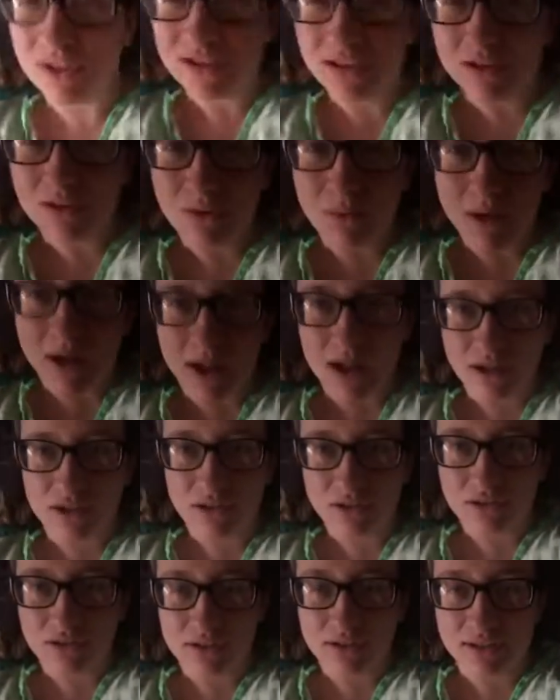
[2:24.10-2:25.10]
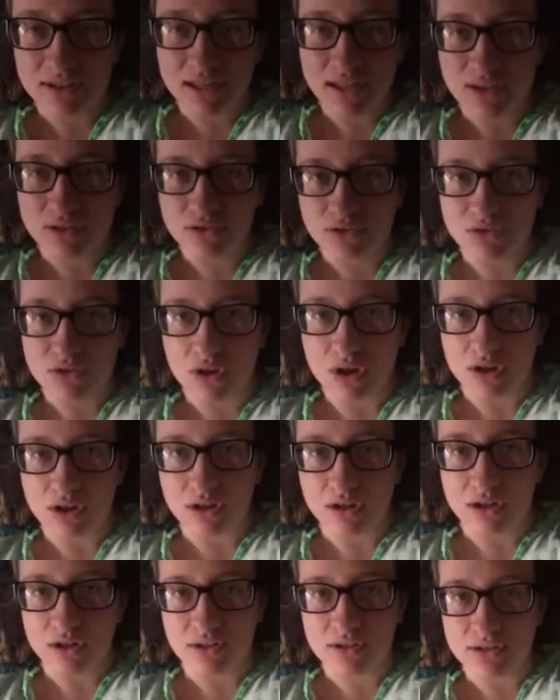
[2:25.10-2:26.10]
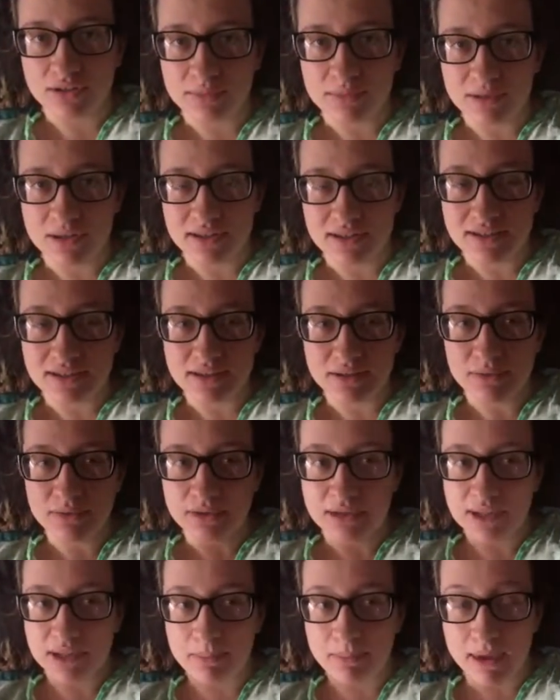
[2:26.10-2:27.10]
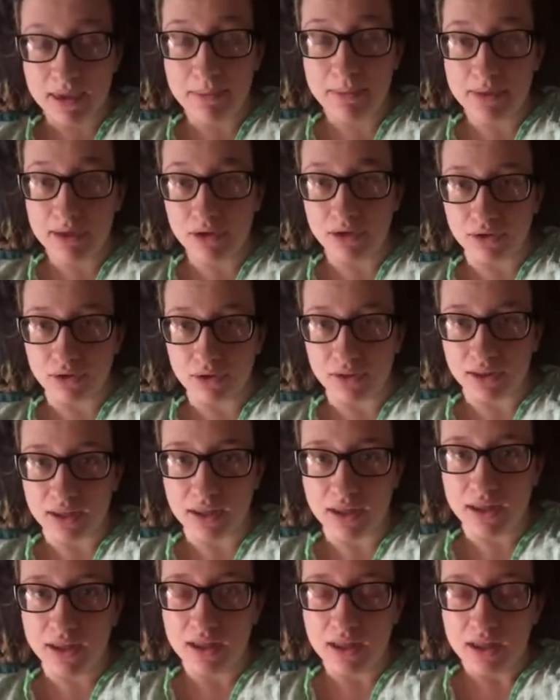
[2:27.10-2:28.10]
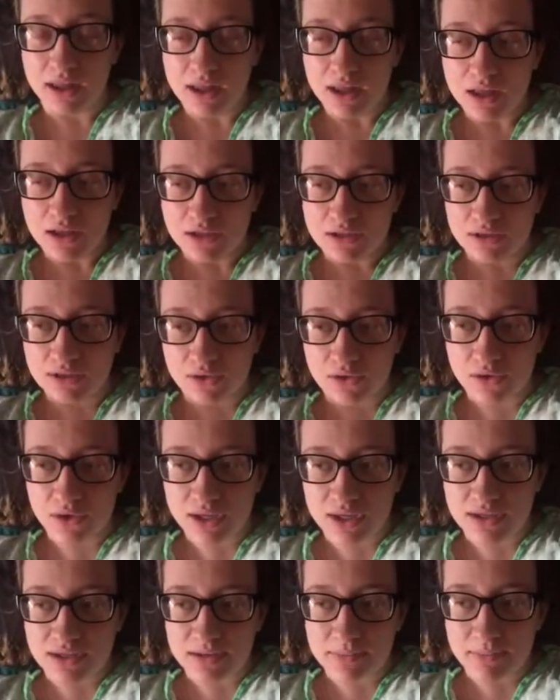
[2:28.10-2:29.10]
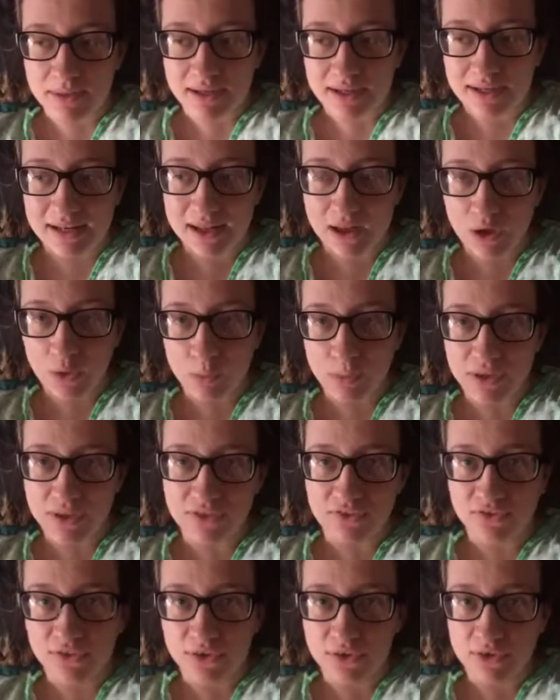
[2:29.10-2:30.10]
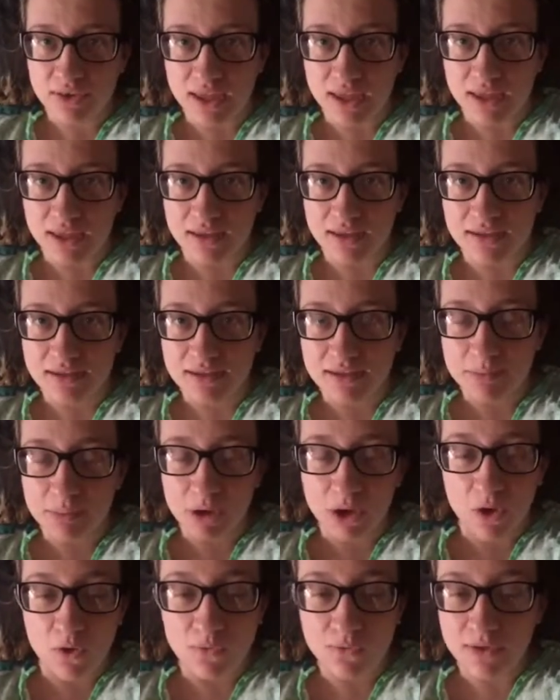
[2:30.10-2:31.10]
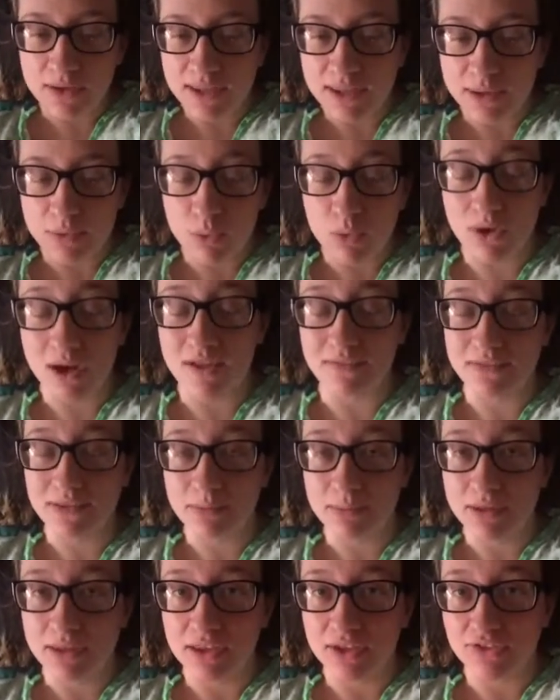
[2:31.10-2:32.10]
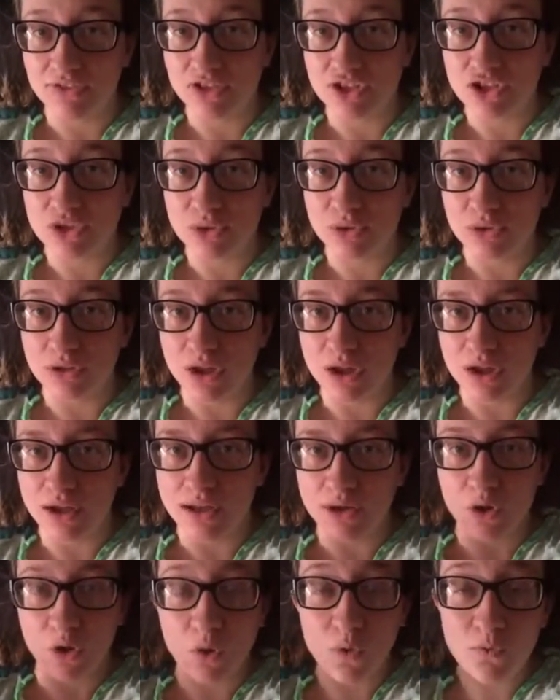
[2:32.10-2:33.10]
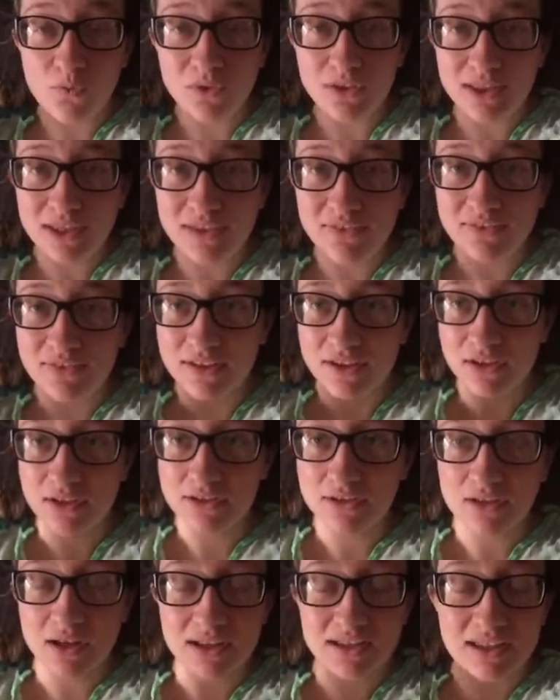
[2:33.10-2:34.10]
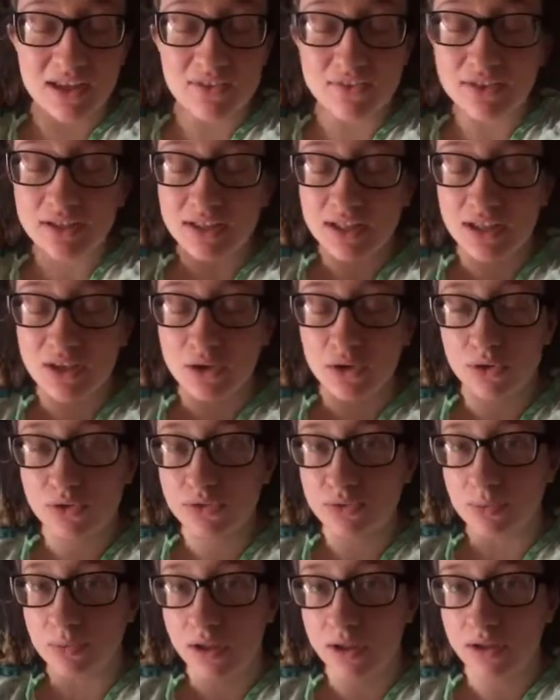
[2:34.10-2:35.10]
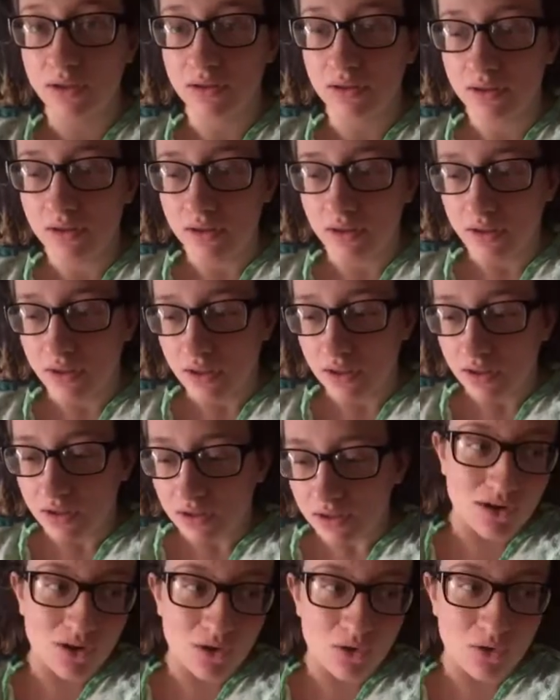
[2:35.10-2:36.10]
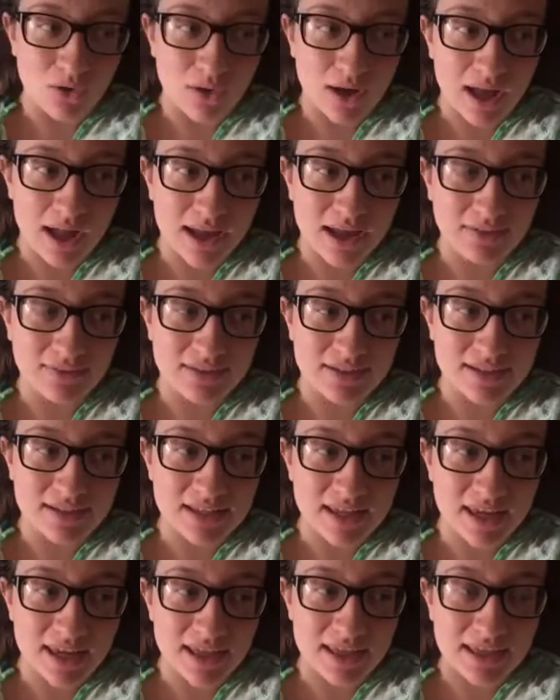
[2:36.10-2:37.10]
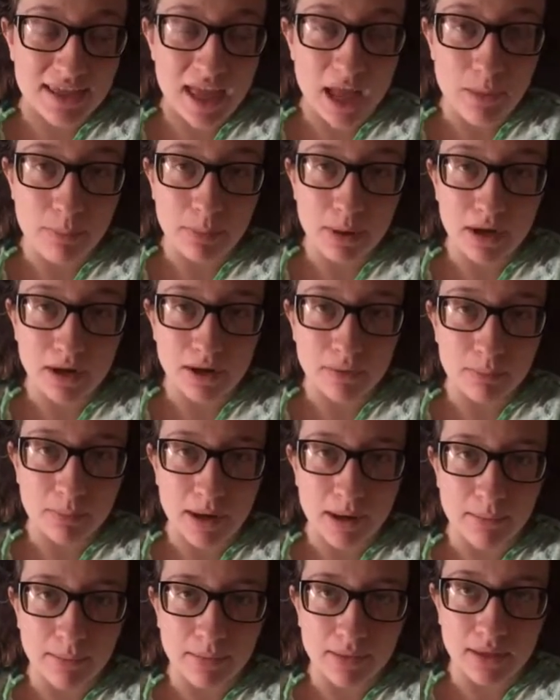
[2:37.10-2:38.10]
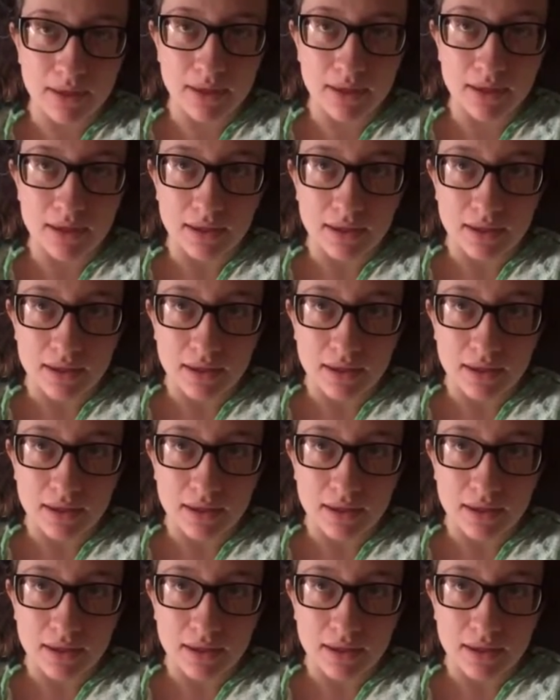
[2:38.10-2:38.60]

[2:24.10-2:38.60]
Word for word: for a little while just to get stronger, just because he may be early. So he just may need help with a few things, but hopefully he won't have to be there for too long. And hopefully, fingers crossed, everything goes well. No, I'd have to say that part probably